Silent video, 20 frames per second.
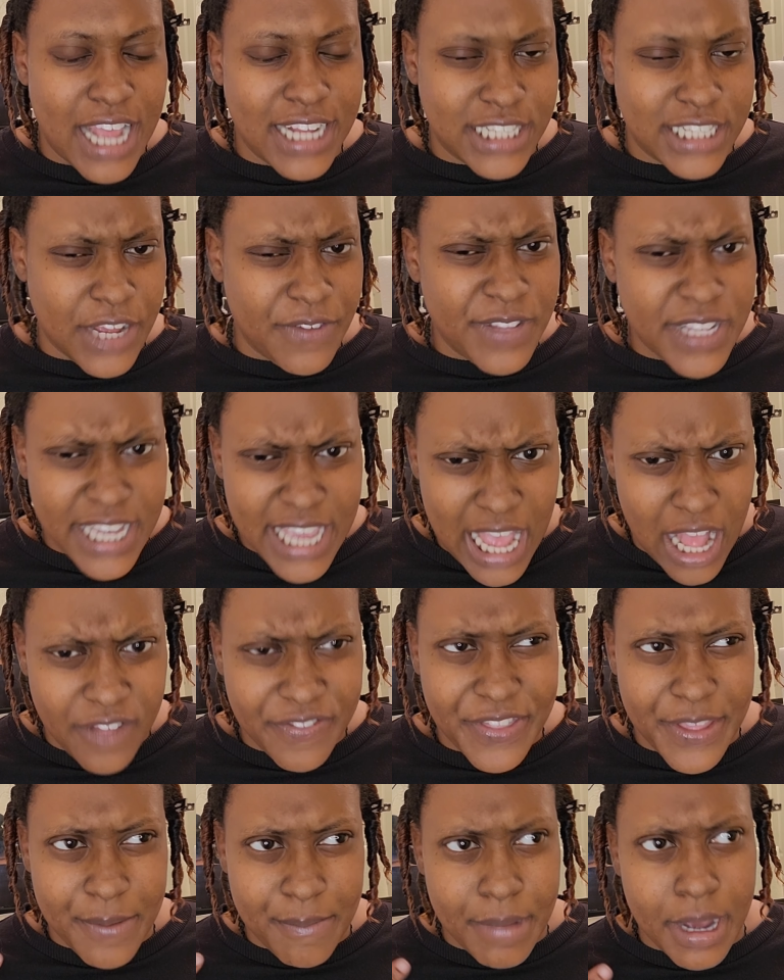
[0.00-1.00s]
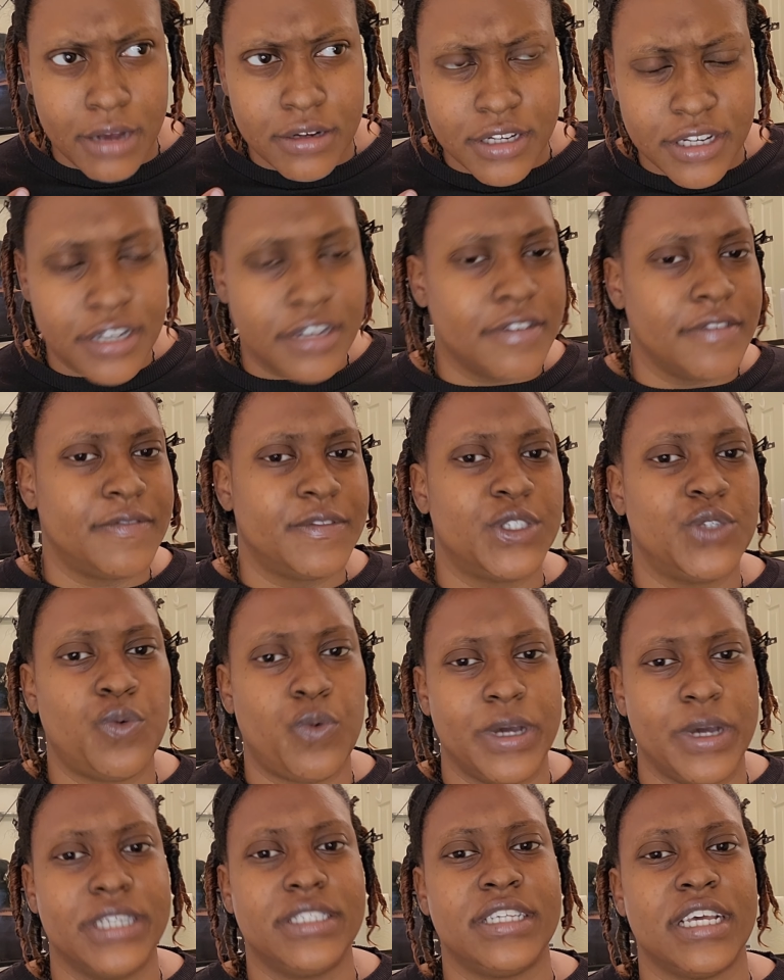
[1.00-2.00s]
I definitely count the amount of
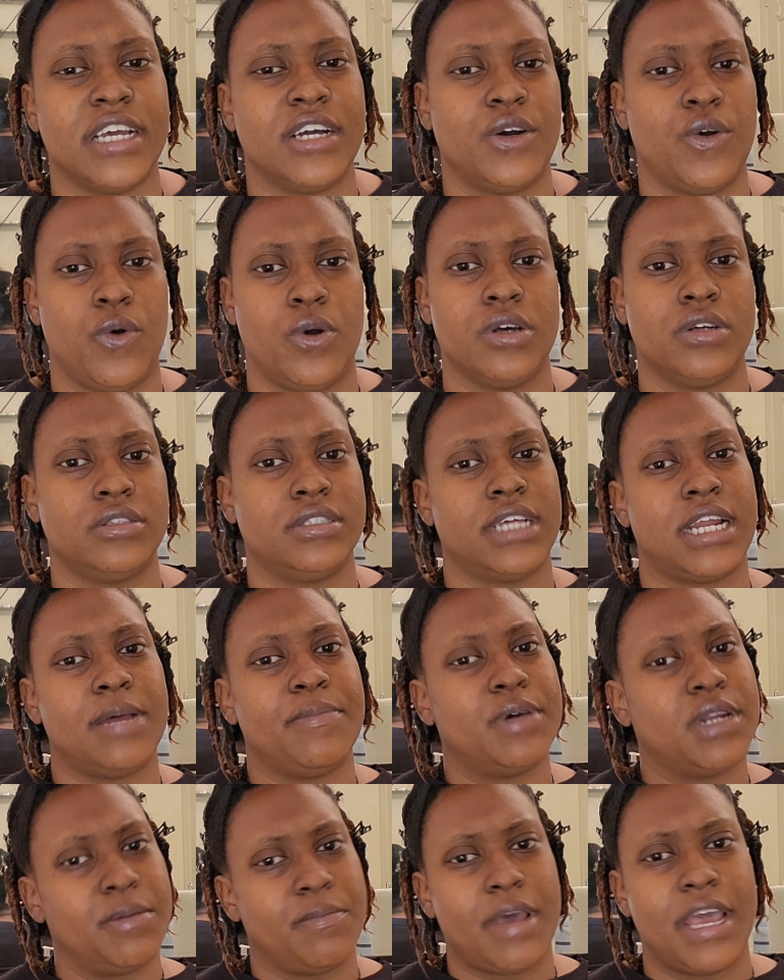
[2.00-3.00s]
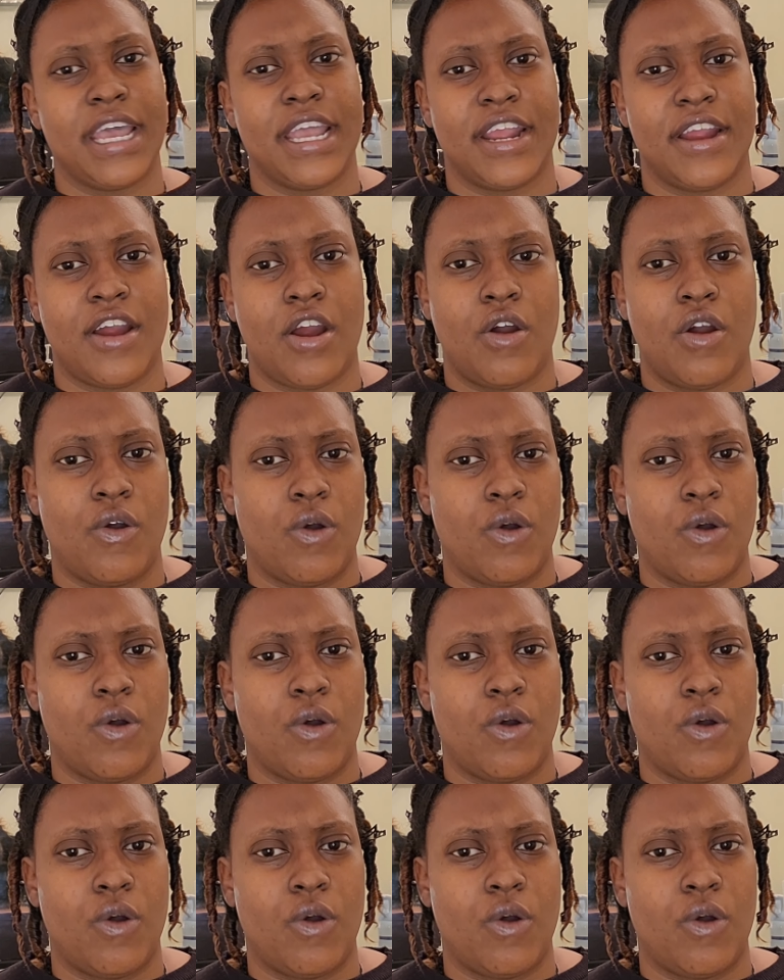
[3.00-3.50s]
twists and coils that I put in my hair,